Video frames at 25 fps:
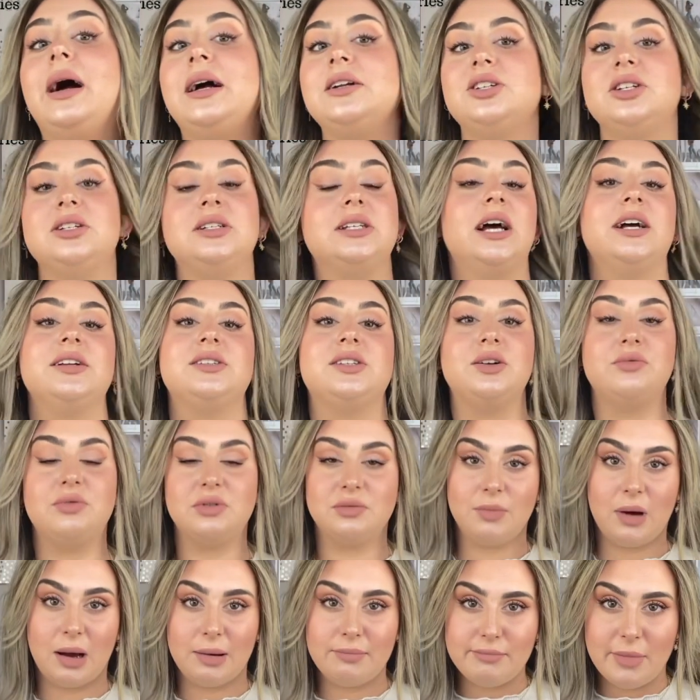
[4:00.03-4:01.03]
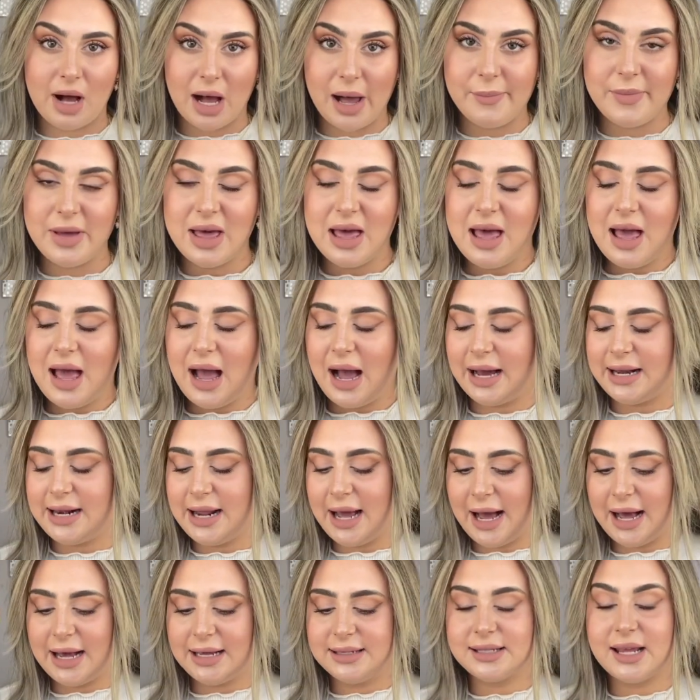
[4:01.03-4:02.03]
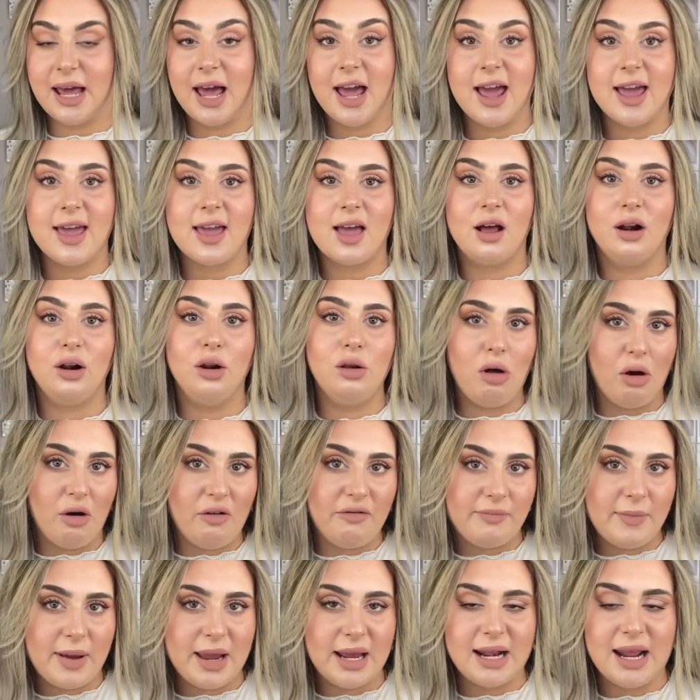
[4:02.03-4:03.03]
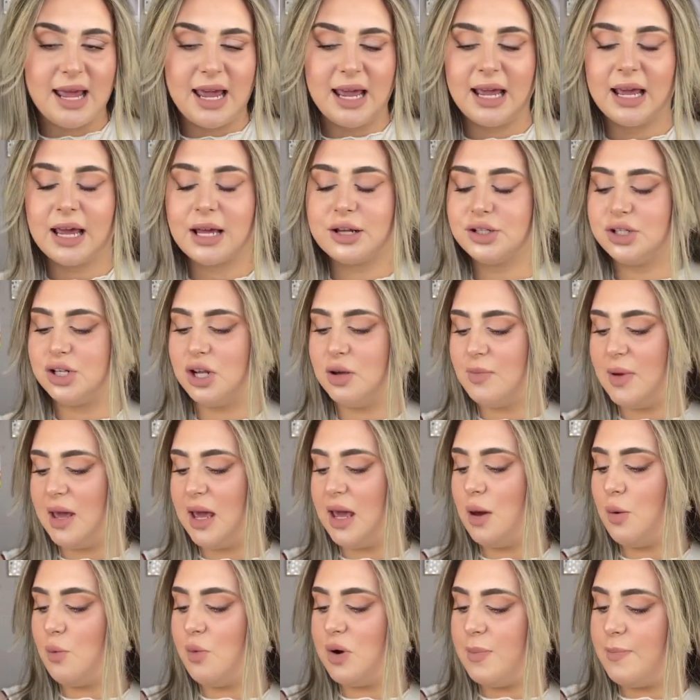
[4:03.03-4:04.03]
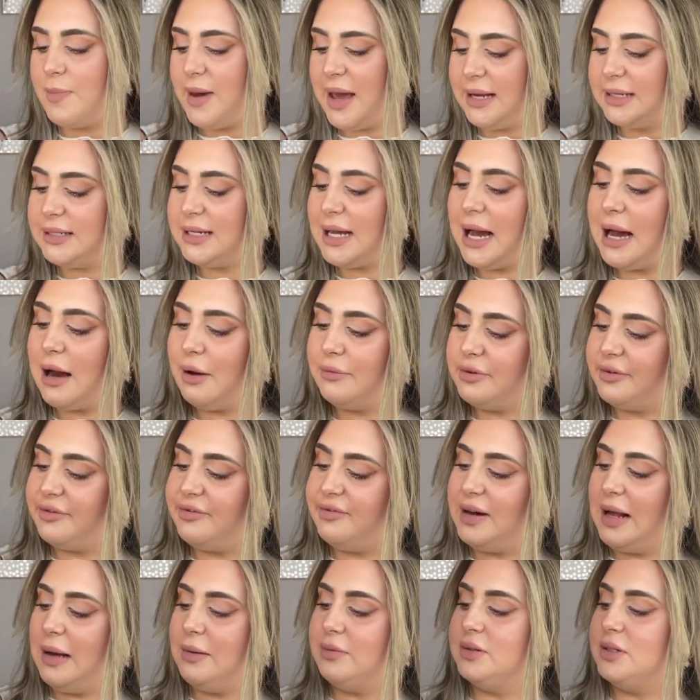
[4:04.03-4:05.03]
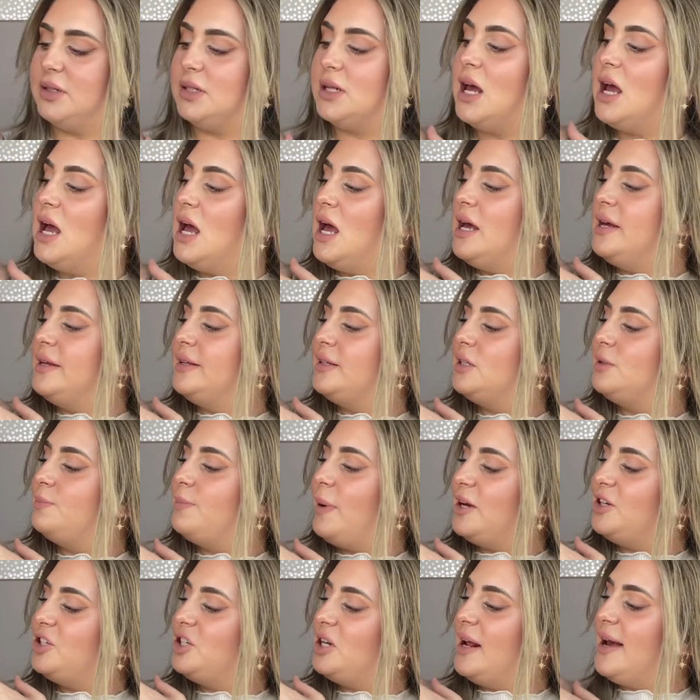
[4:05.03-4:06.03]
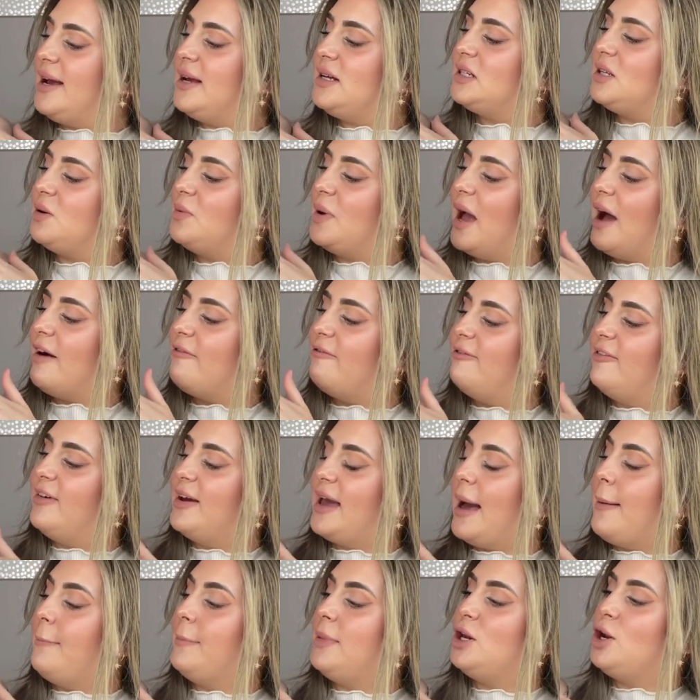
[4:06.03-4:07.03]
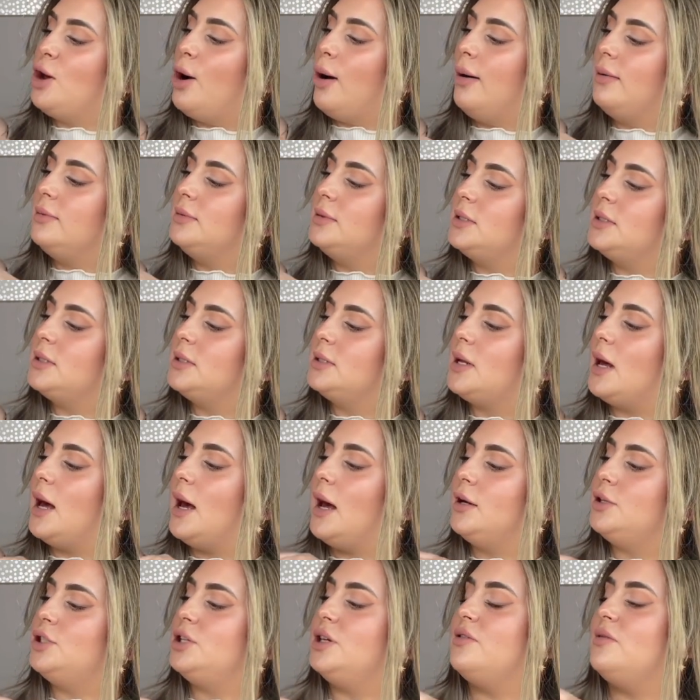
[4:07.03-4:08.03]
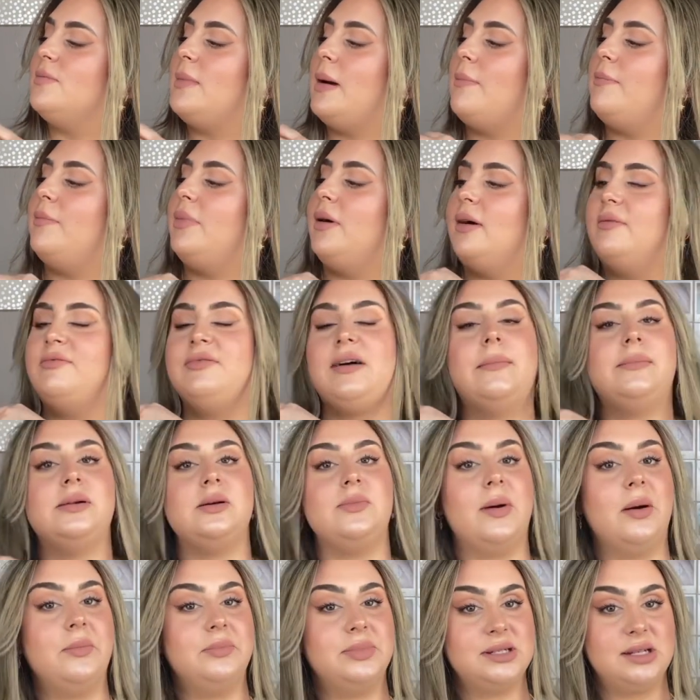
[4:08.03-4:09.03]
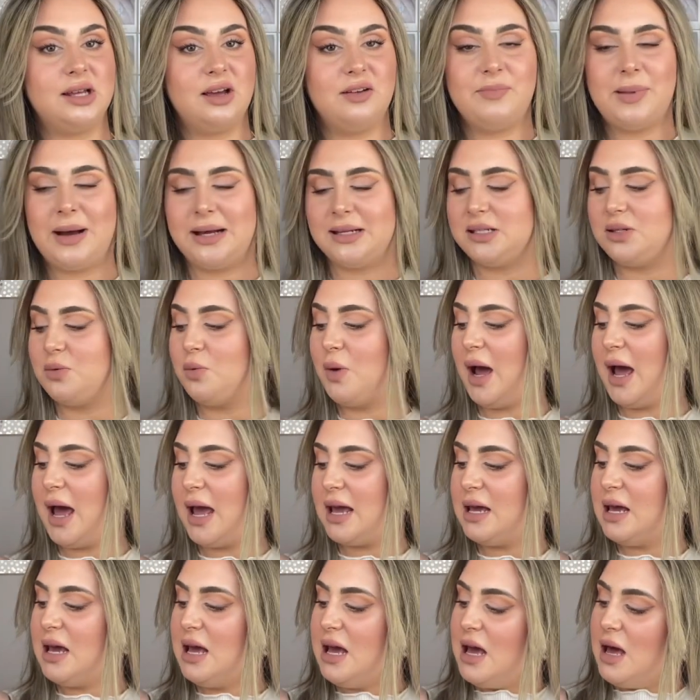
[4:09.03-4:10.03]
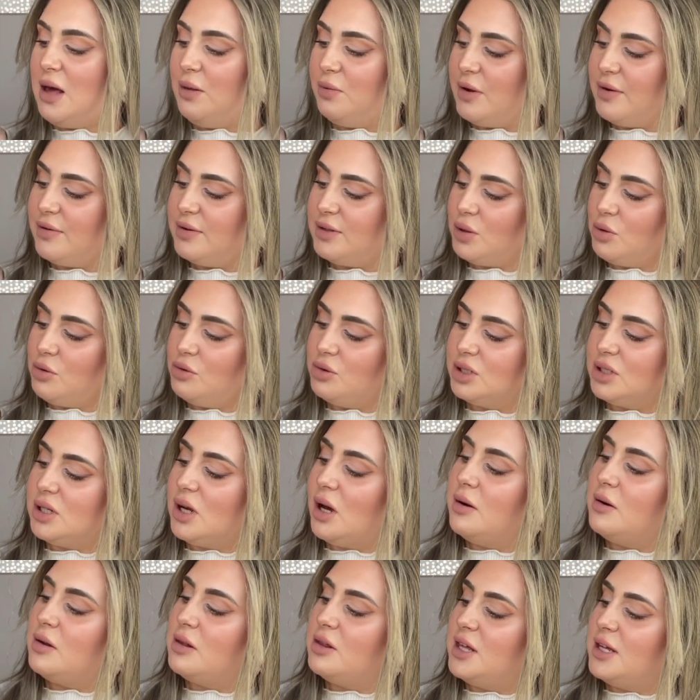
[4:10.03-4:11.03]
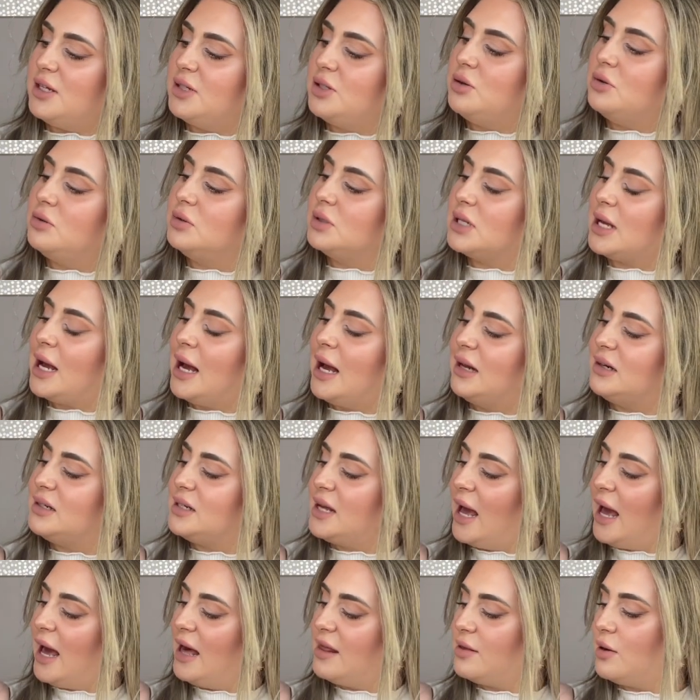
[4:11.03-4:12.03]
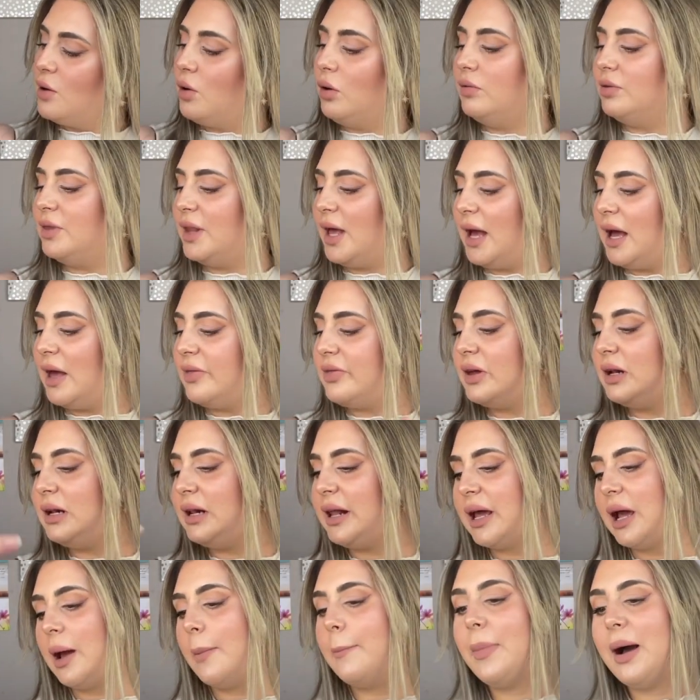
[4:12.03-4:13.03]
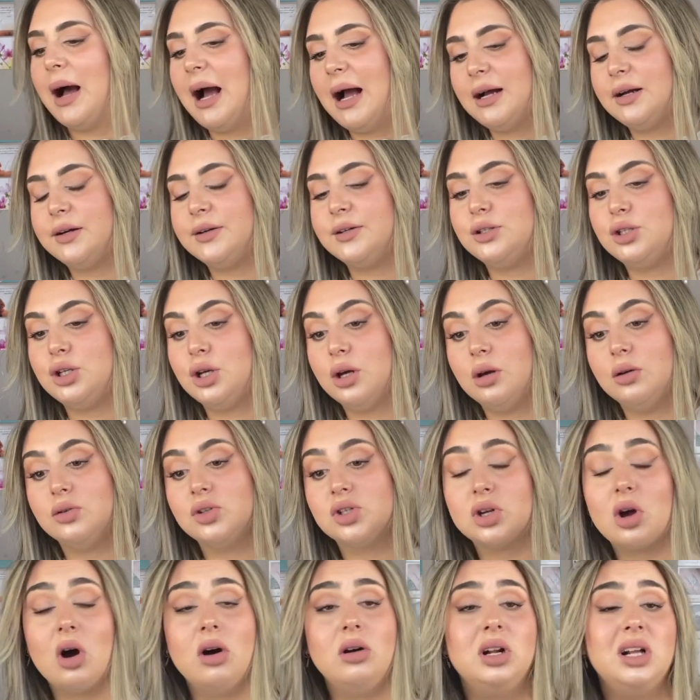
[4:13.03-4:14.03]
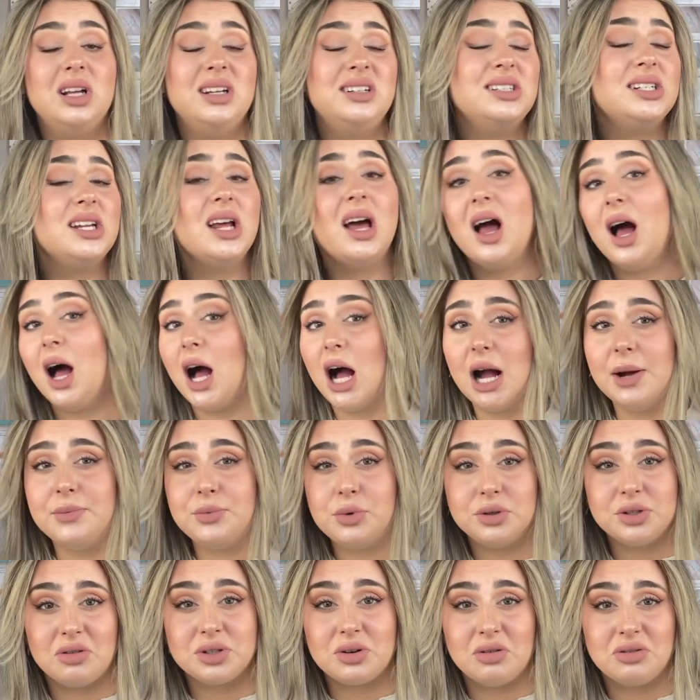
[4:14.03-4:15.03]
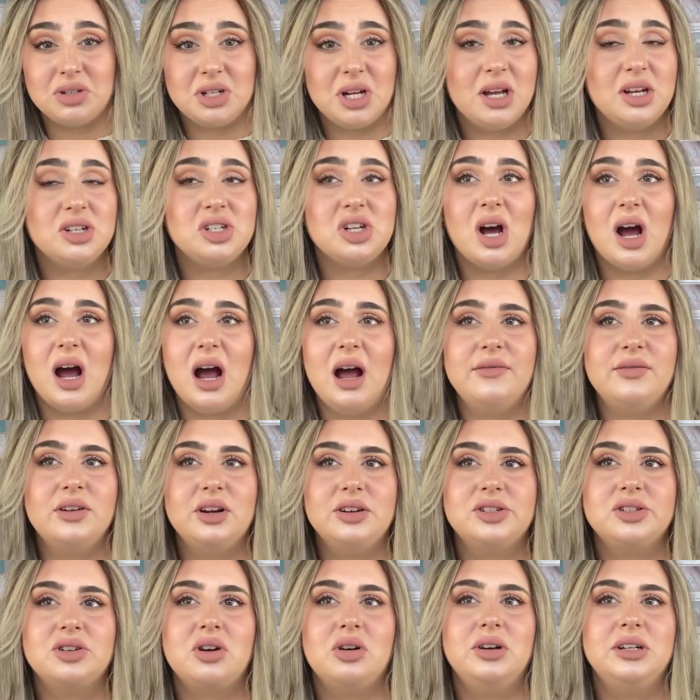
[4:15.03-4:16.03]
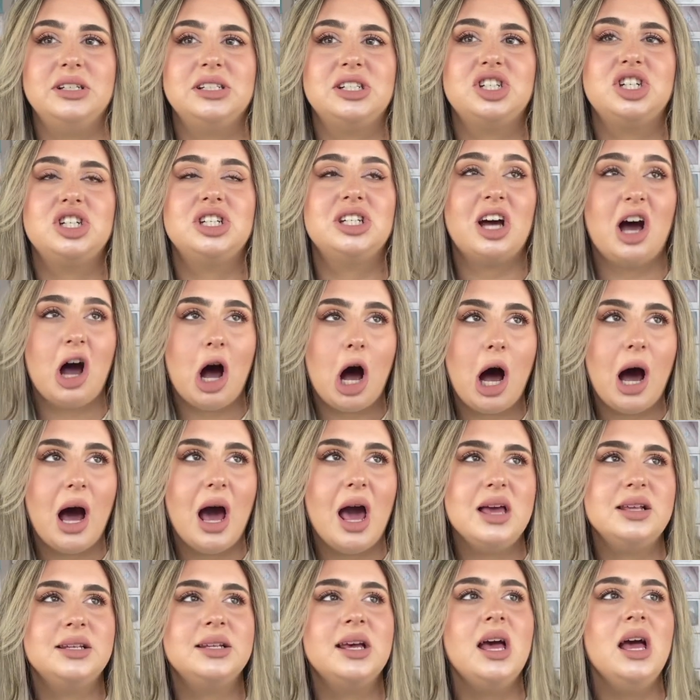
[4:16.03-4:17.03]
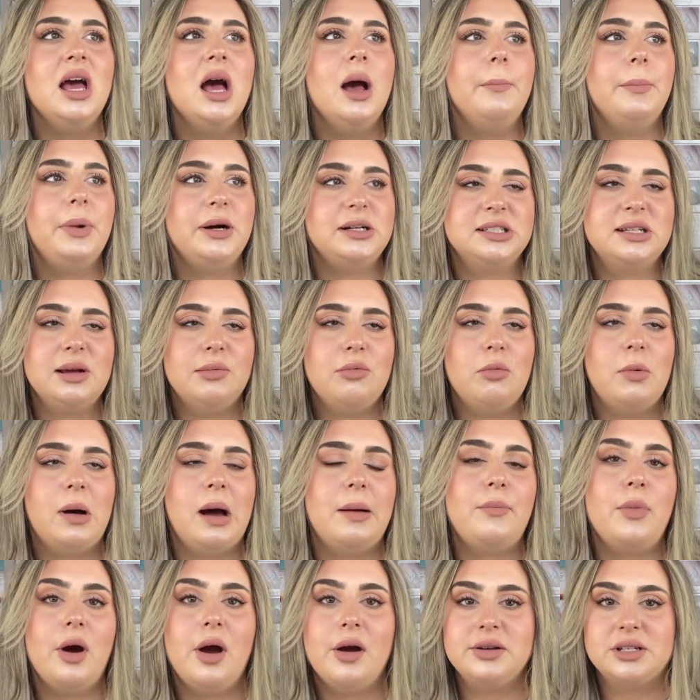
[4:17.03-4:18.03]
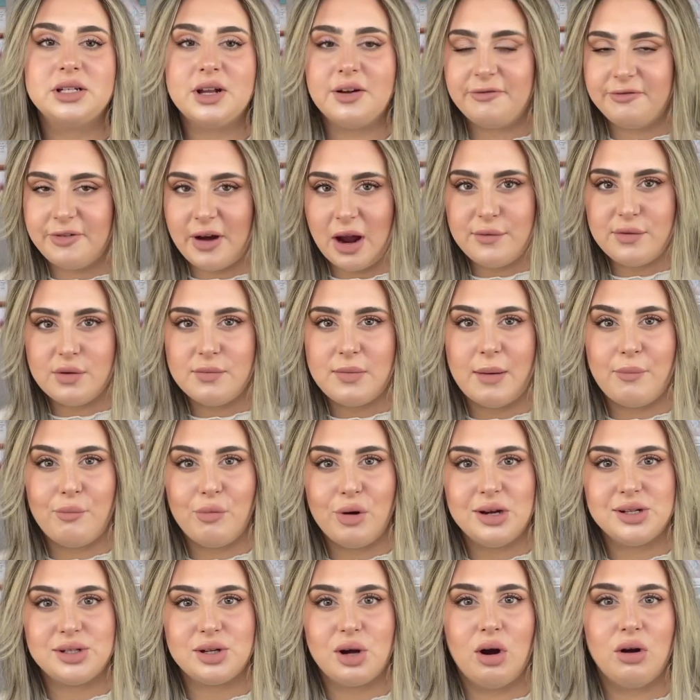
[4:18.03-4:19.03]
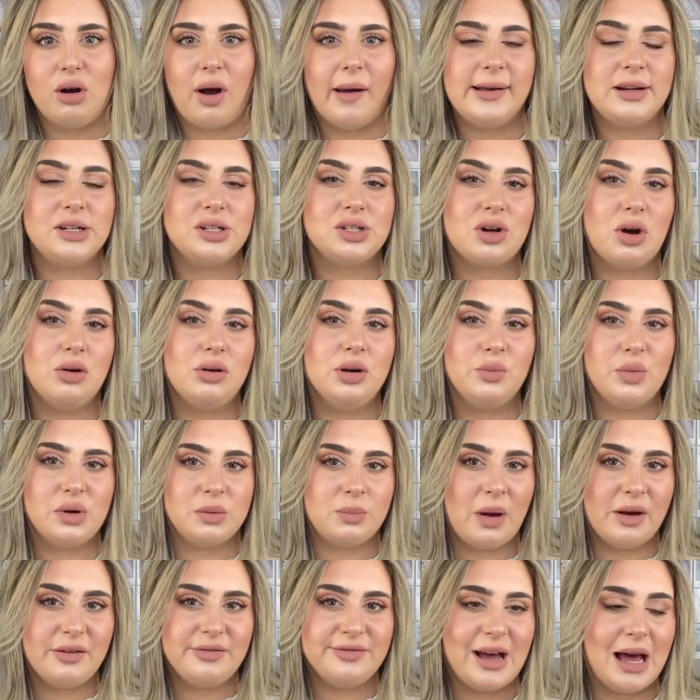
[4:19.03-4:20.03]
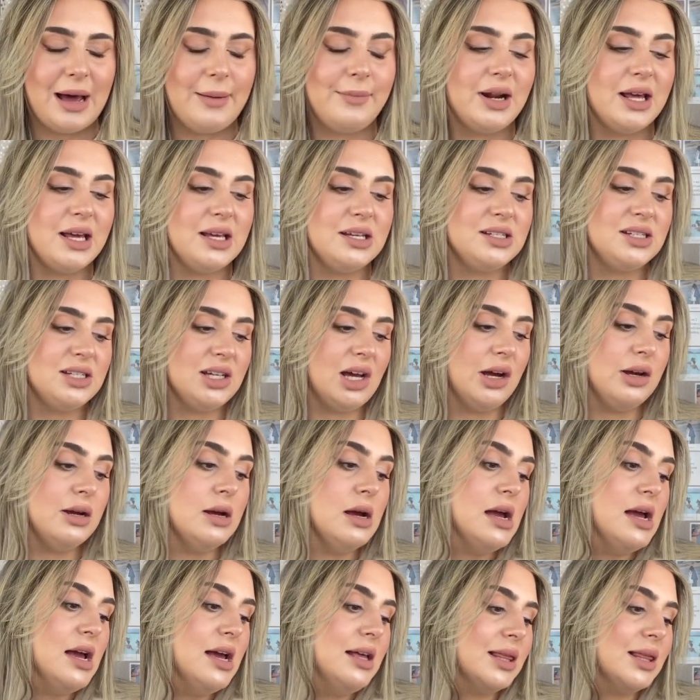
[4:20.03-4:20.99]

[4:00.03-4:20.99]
a matching tattoo with my mum and it has a lot of meaning to me. We picked out the flowers especially, so we have forget-me-nots to remember family members that have passed away. There is also thistles and heather on there that link back to Scotland. I'm not Scottish, I have no Scottish ties, but some of my most favourite memories are going to Scotland with my family, so